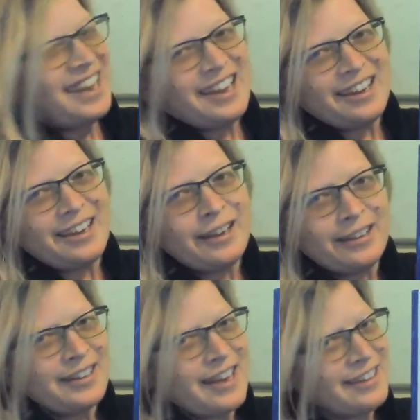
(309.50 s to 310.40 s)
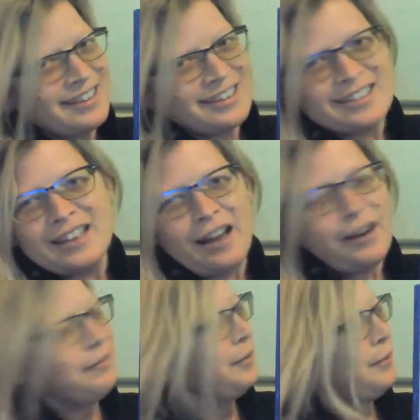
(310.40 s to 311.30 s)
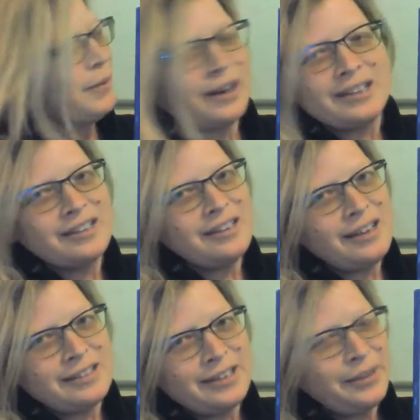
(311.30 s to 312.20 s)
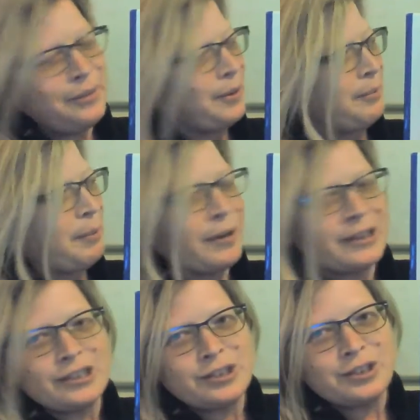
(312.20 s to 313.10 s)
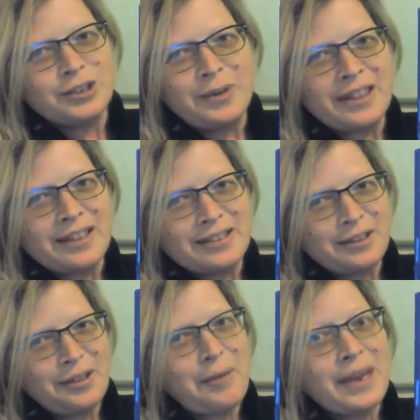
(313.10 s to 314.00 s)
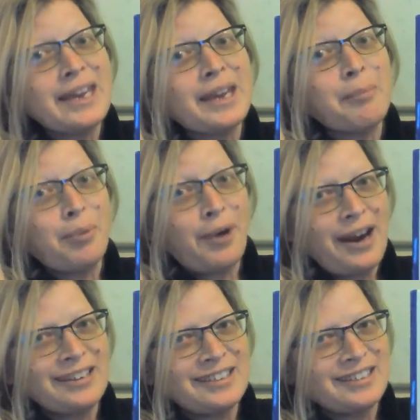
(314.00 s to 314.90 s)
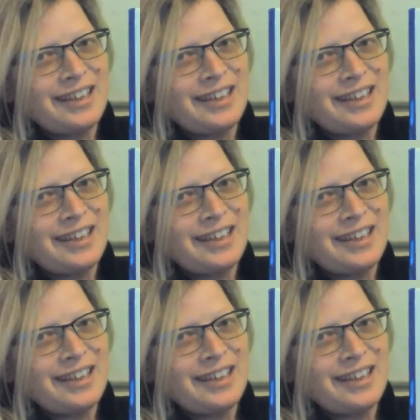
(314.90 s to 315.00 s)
Tag. Yes, that's not a real word. It's a nonsense word, but we're just doing this so that we can get practice